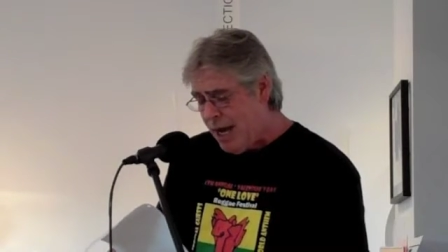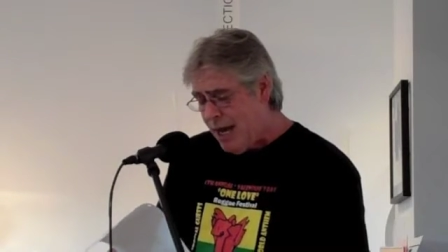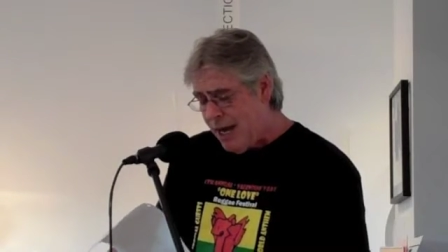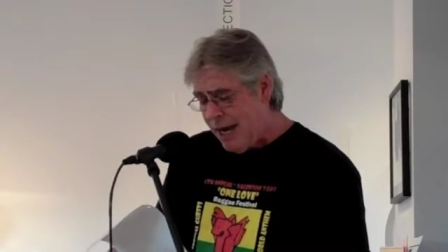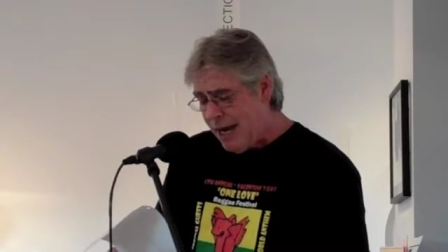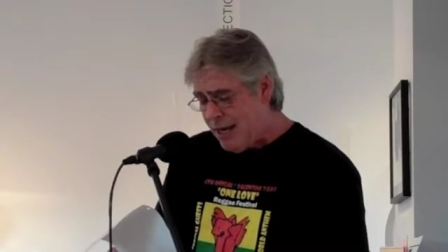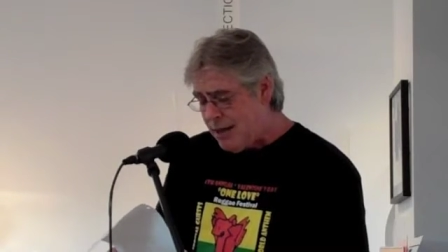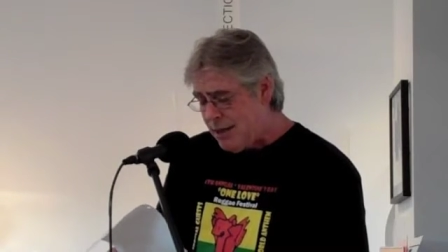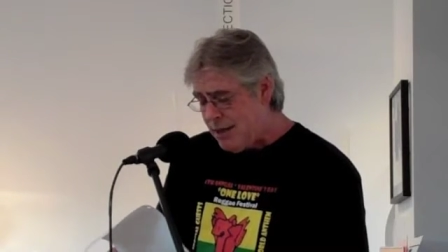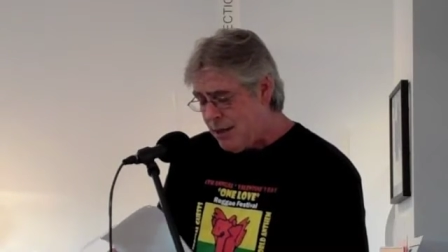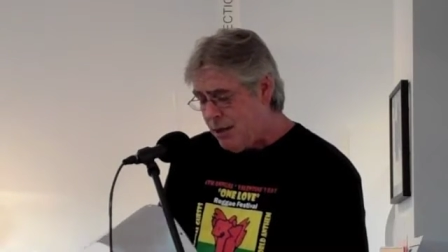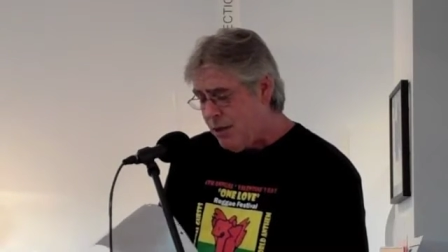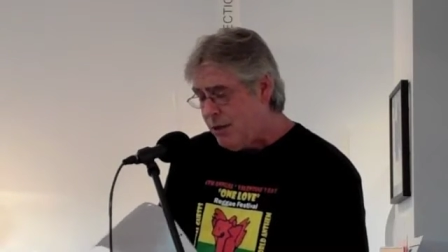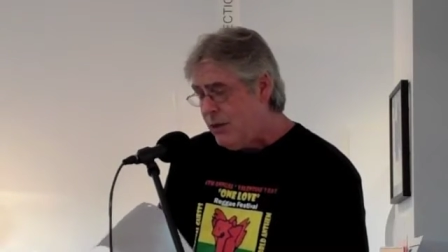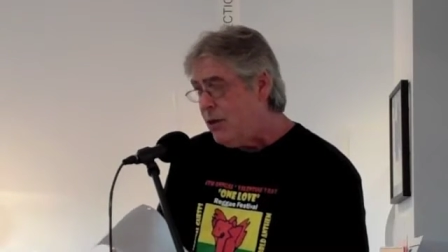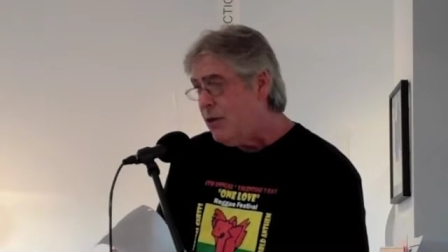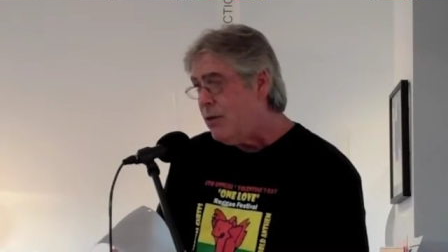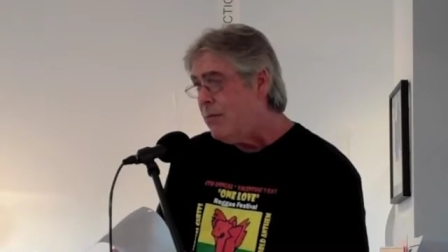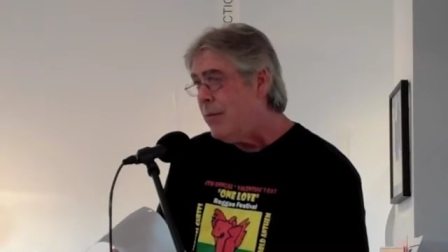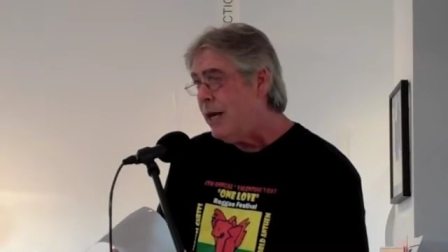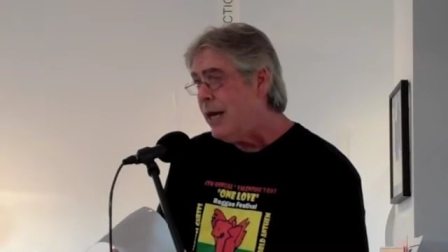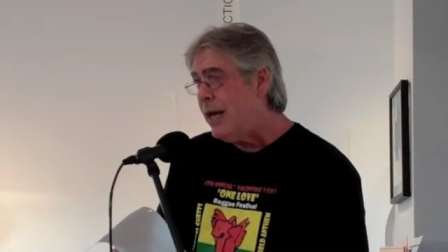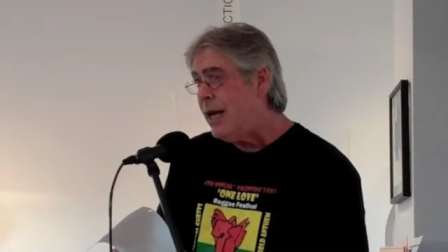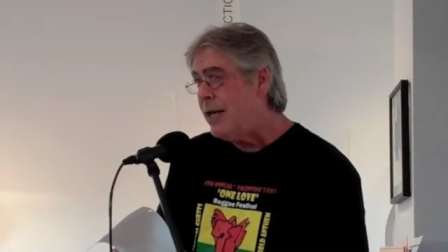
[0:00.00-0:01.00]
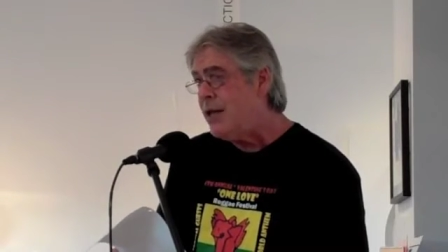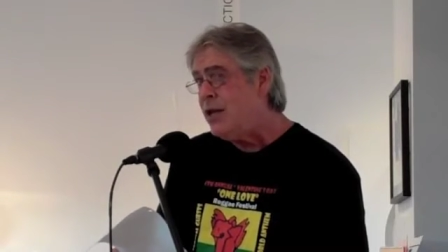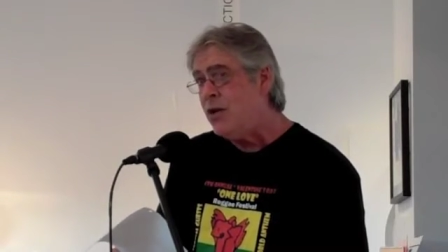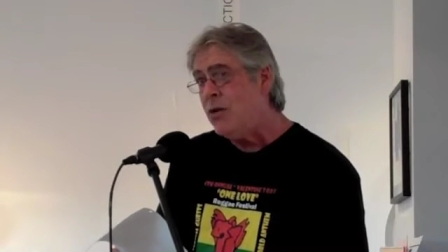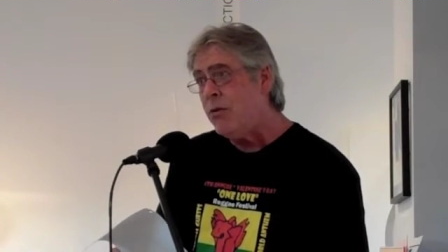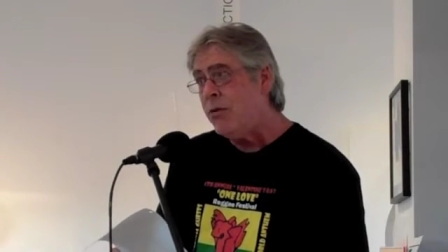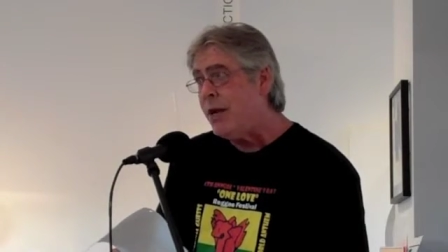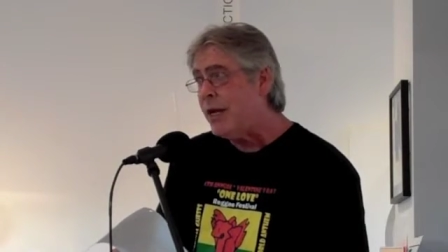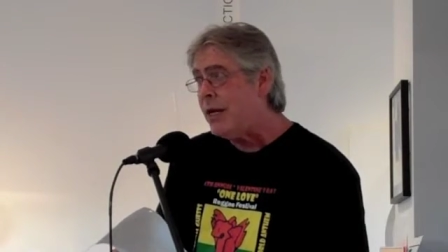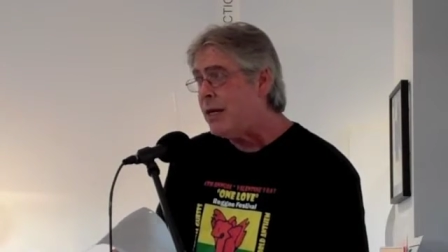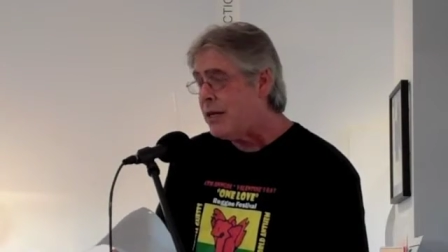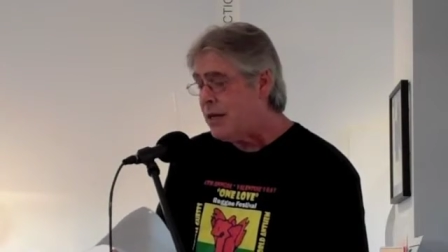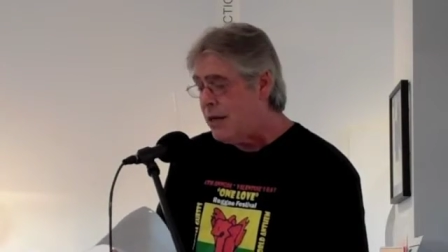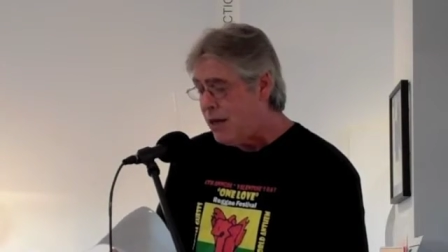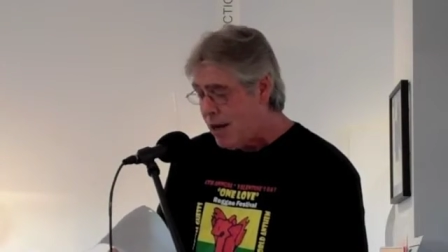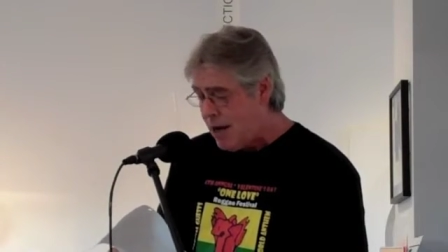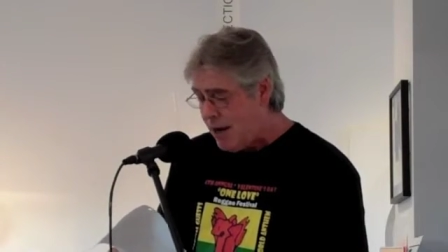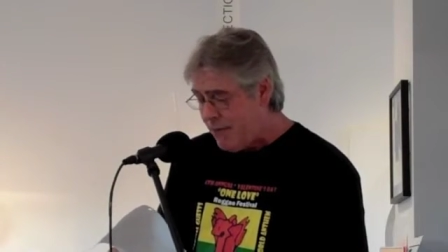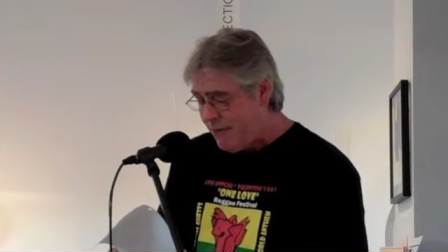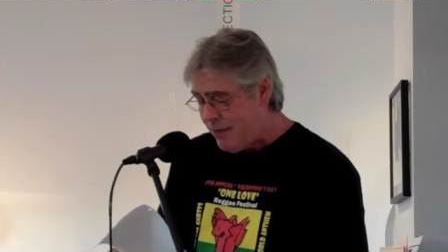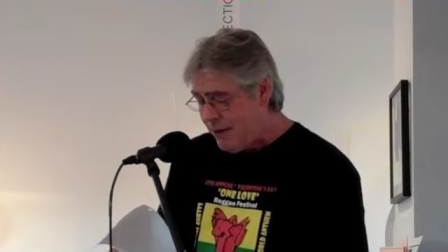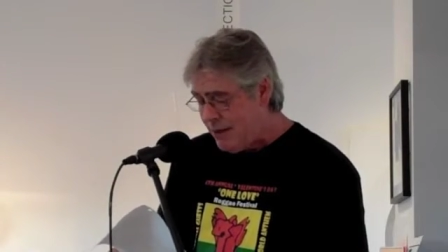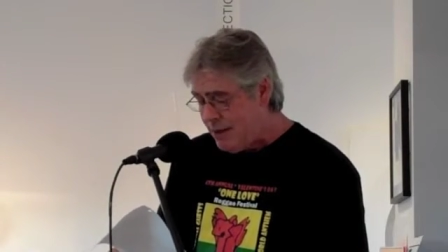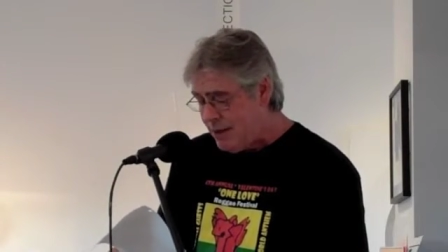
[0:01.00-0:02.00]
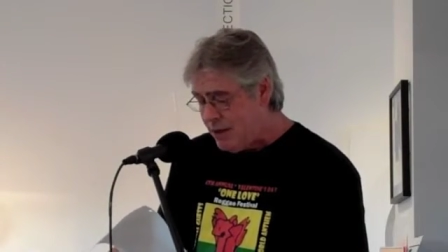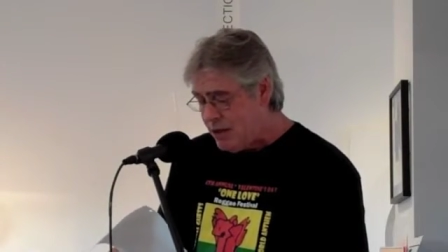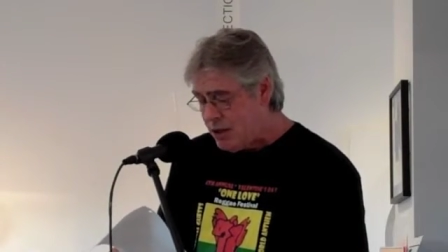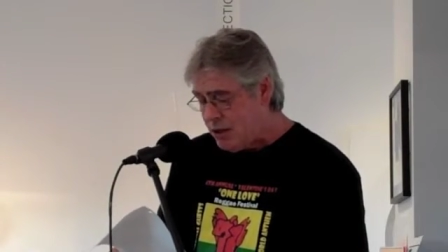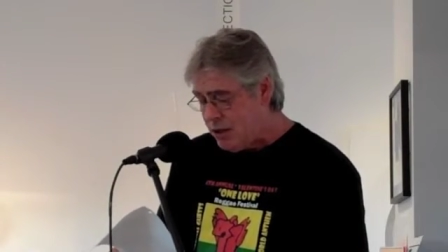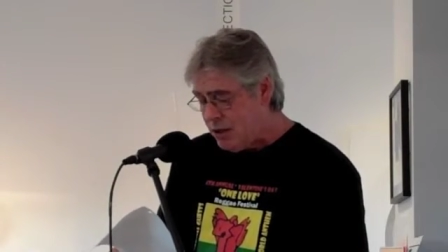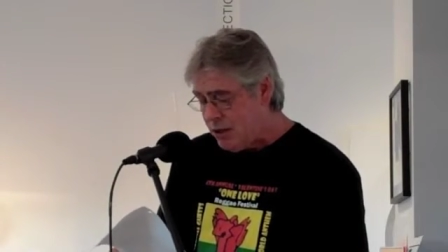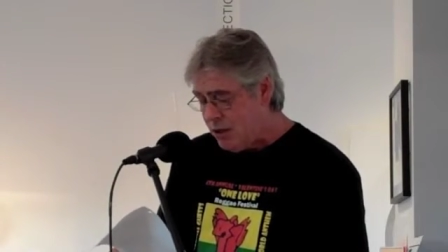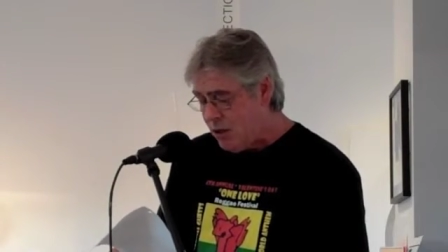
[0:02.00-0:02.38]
I tell you, man, you're in coffins